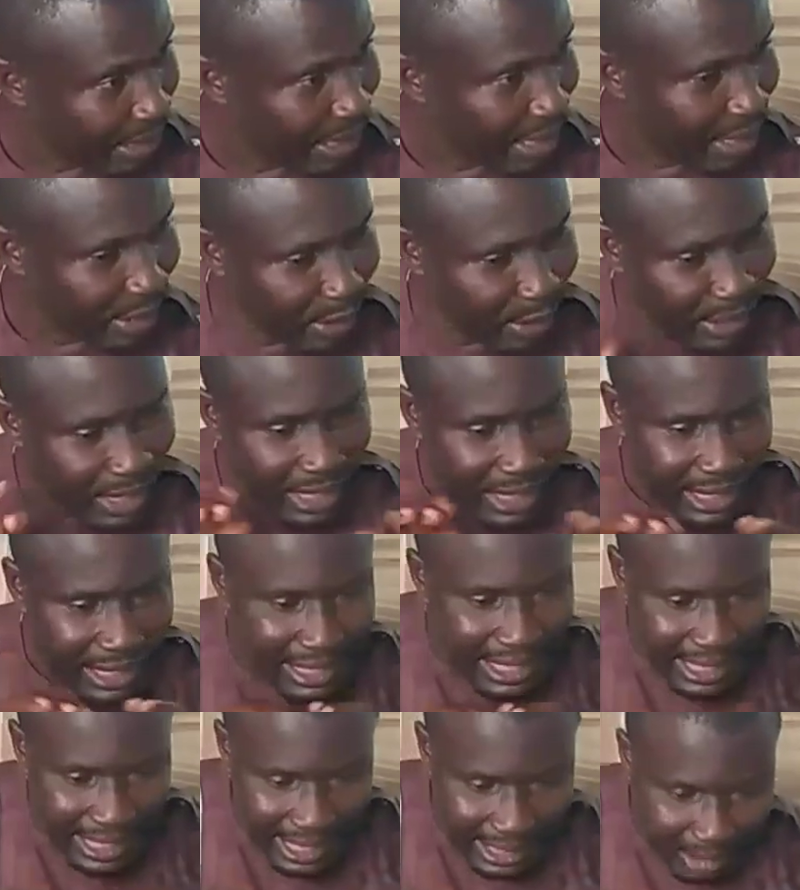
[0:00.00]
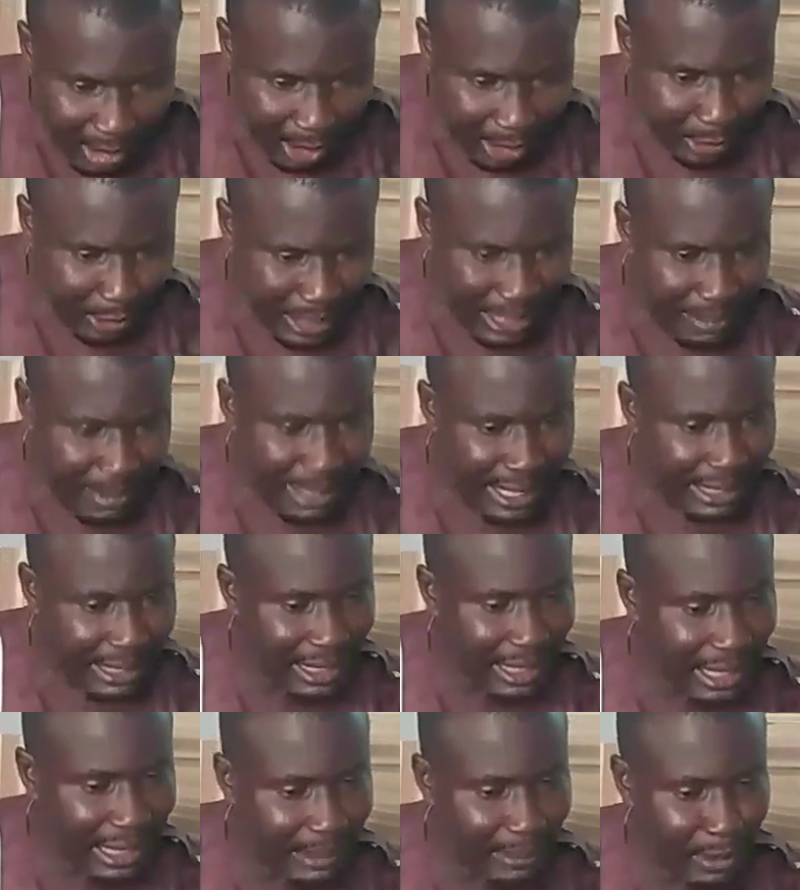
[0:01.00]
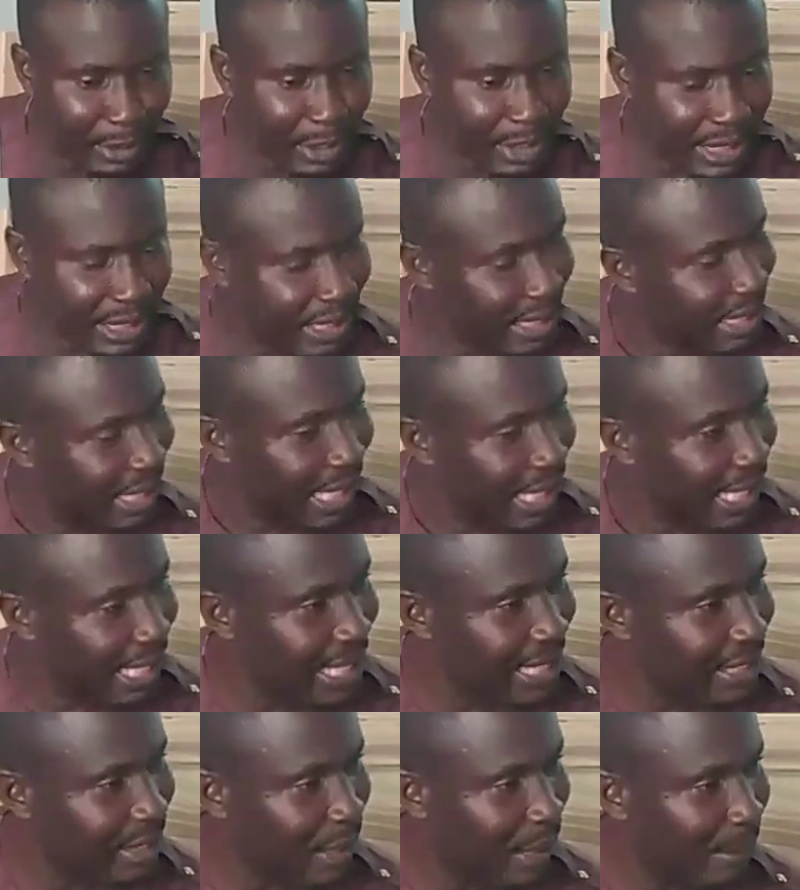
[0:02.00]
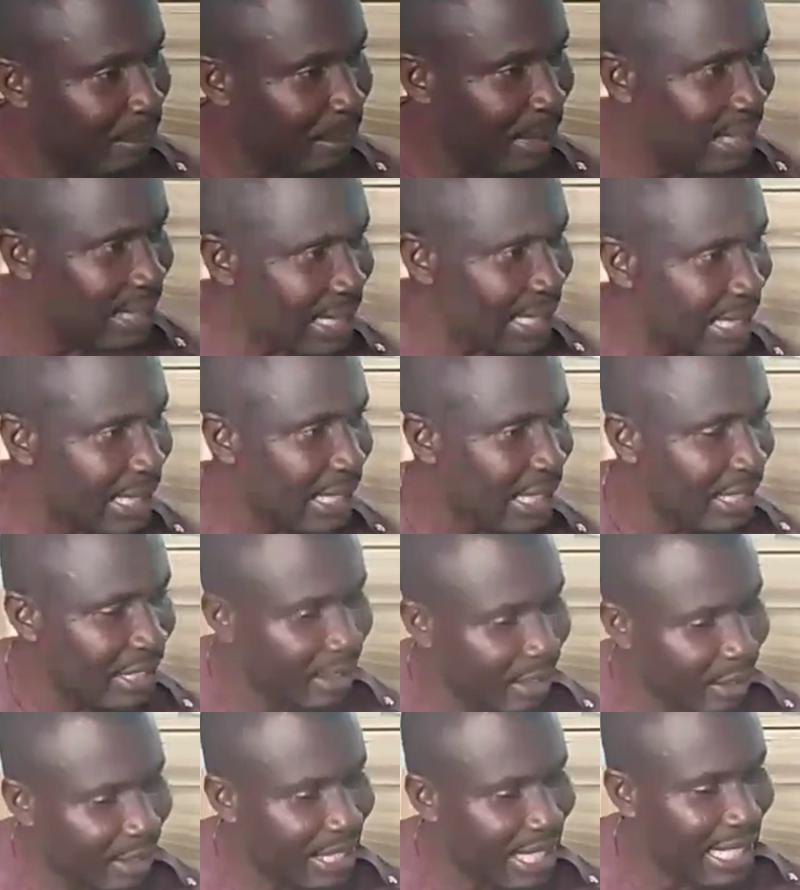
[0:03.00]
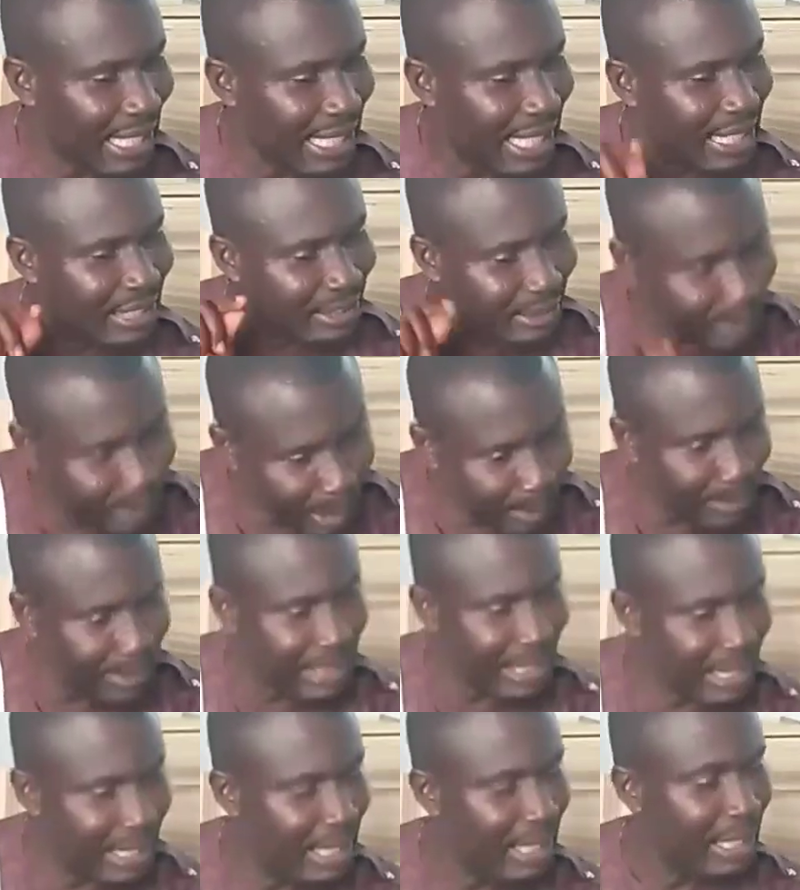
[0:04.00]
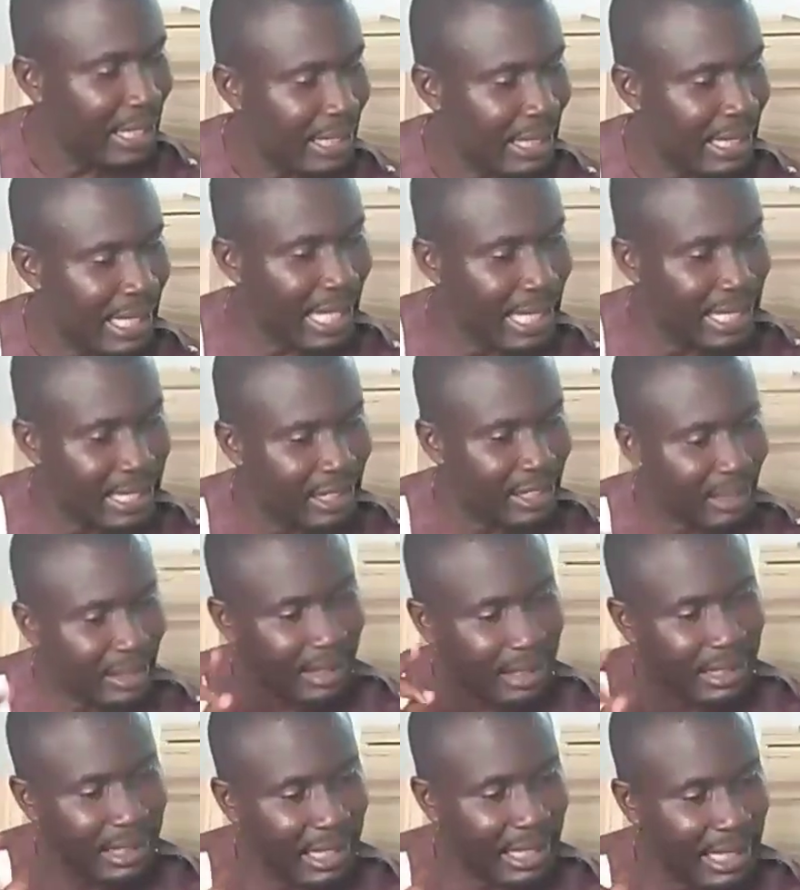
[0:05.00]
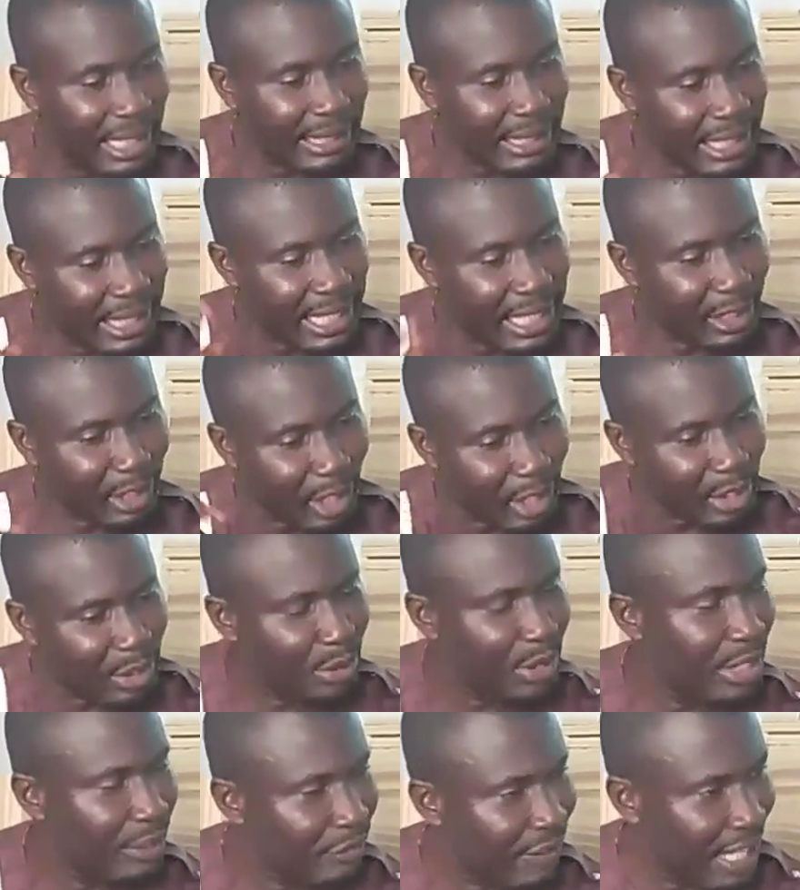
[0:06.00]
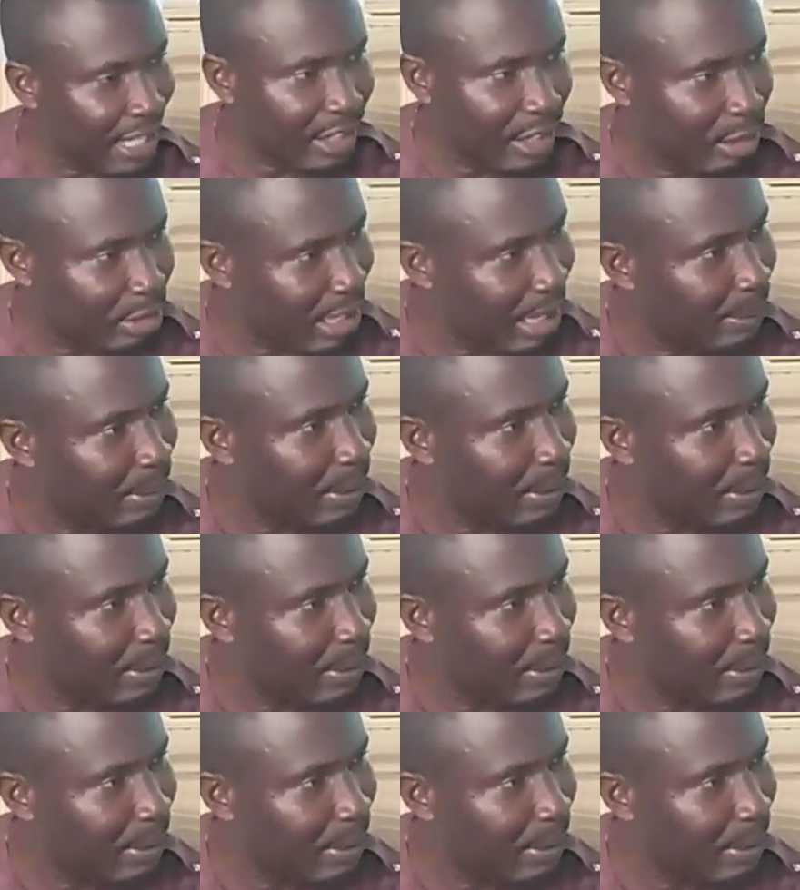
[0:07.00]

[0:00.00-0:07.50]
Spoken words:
So, talking about internal democracy, it is completely not there. That is something that's a great undoing factor to our